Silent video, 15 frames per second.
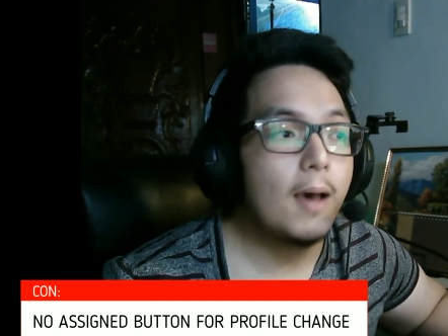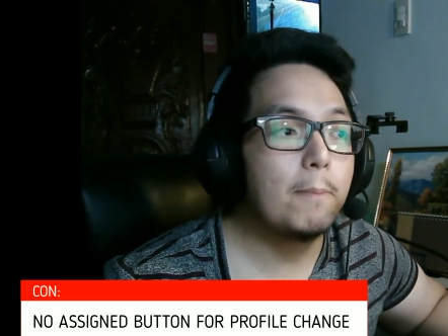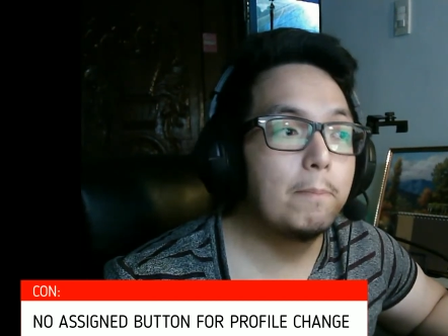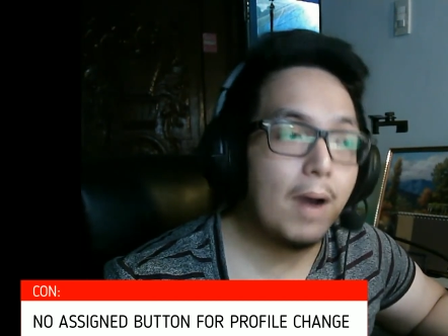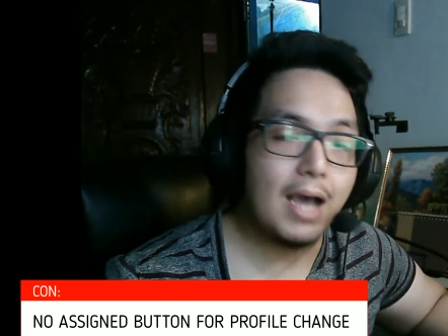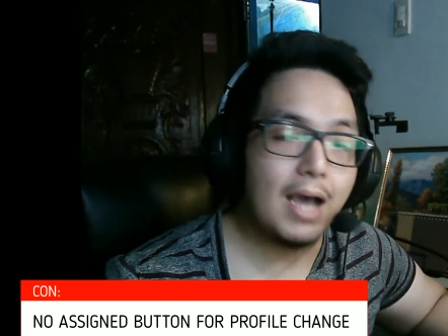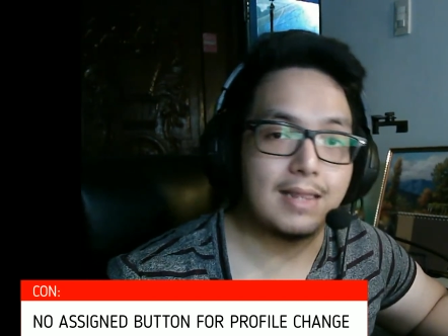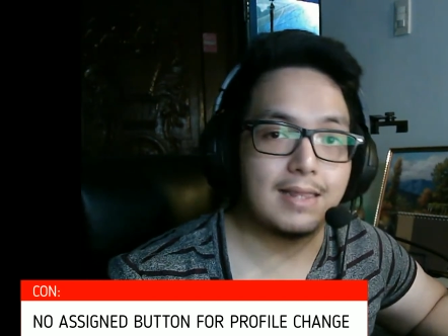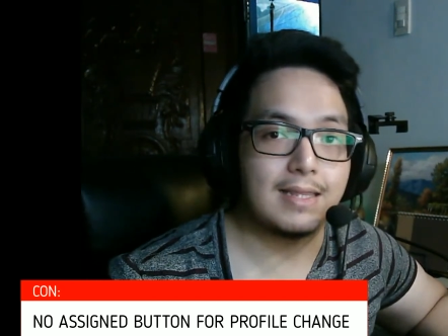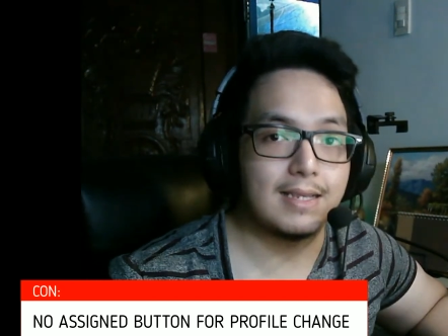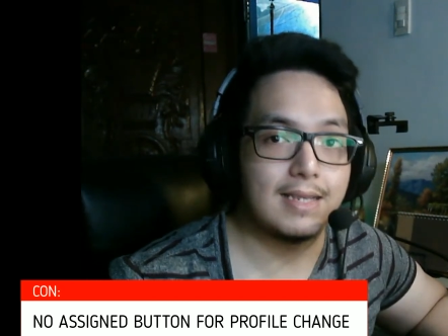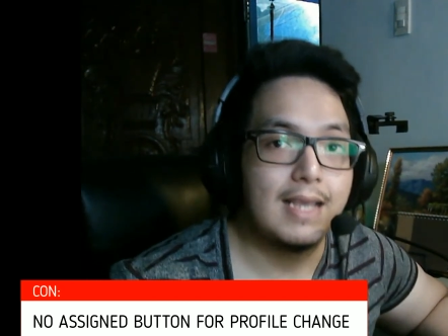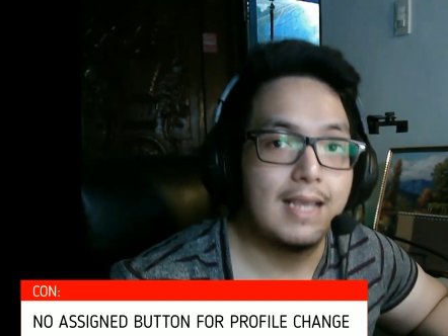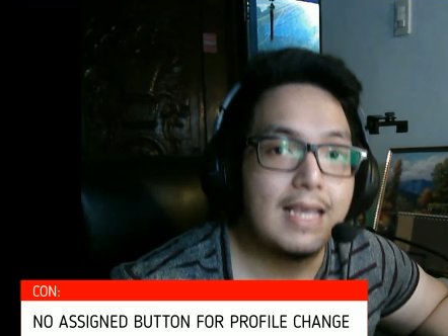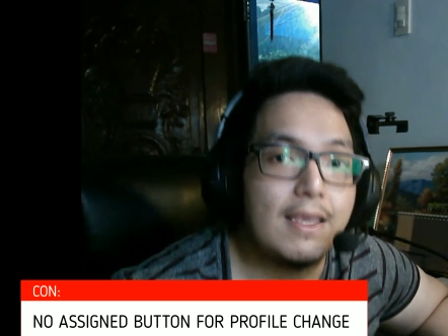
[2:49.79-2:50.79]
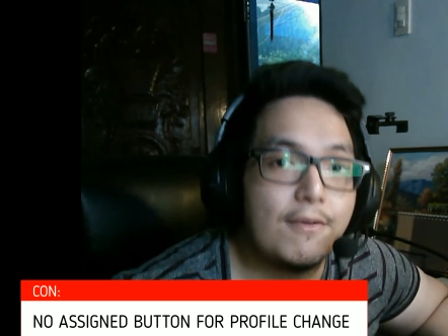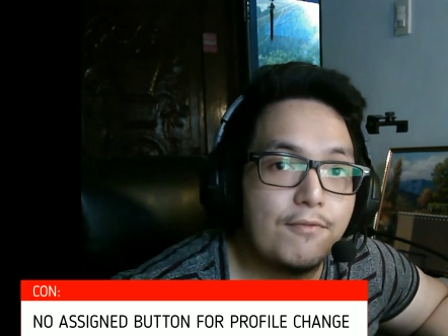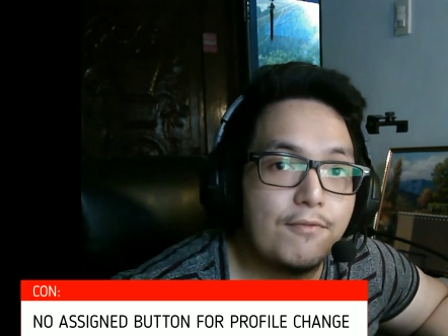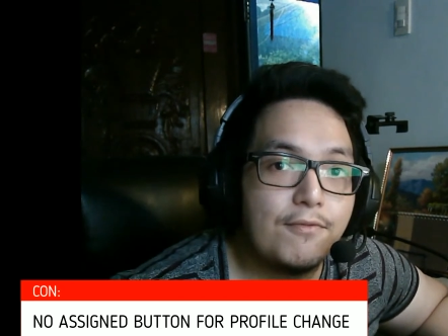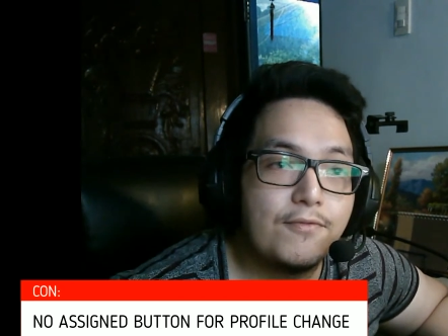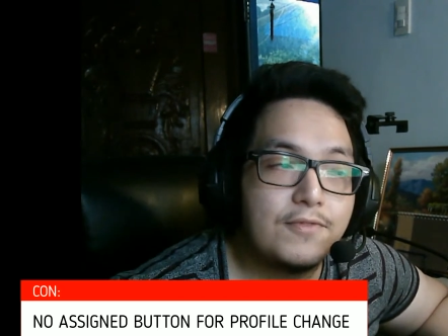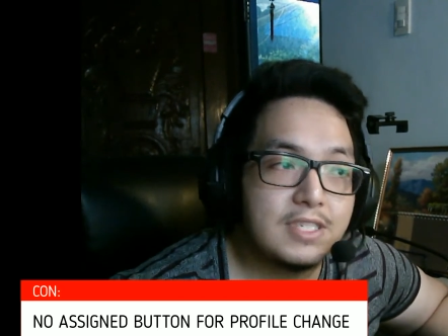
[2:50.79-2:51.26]
But
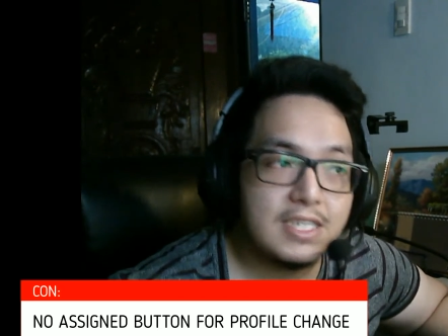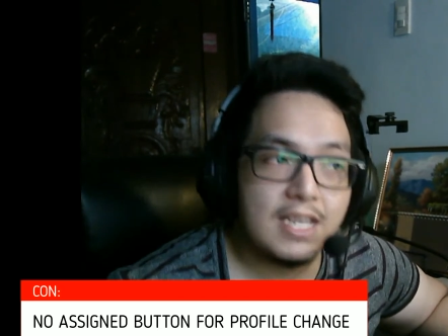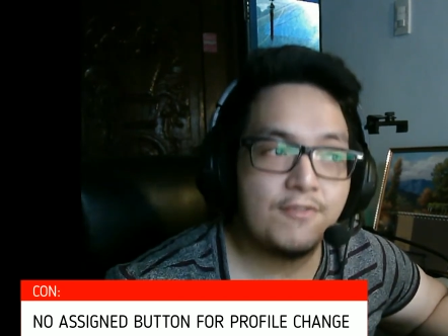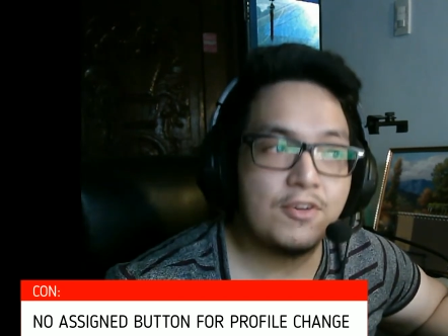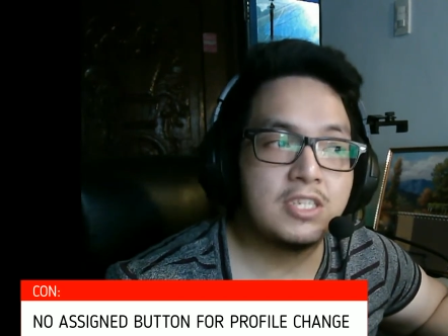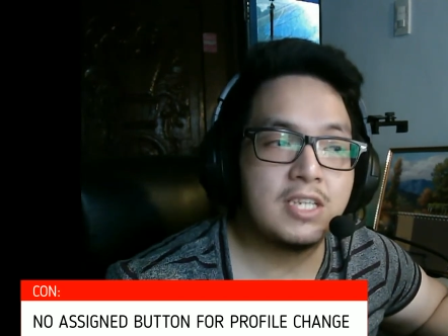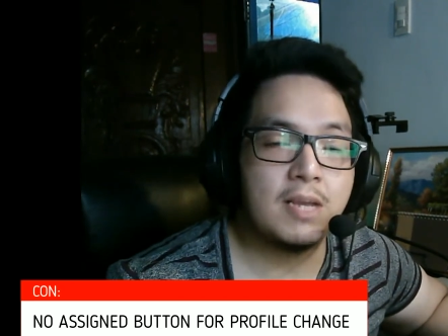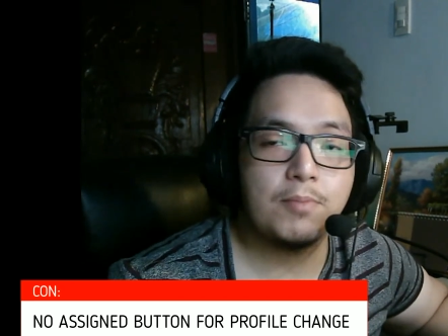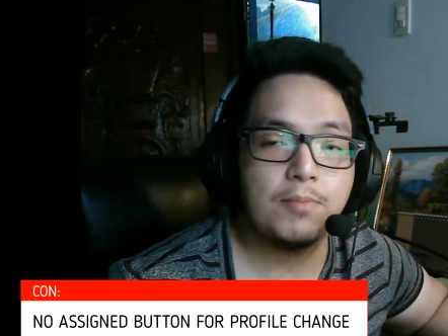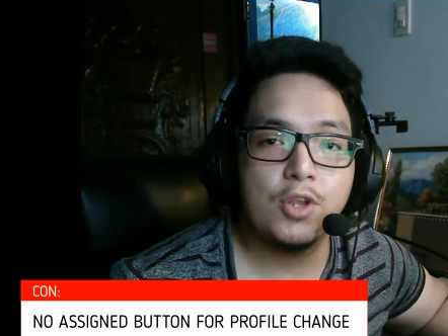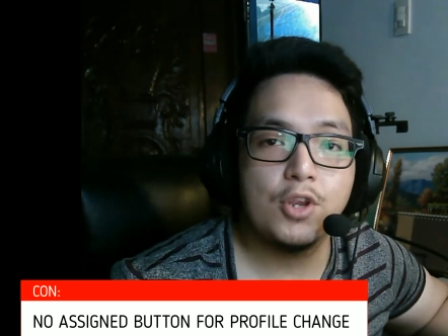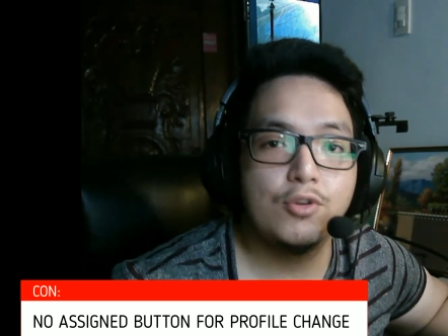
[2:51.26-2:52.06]
if, say for example,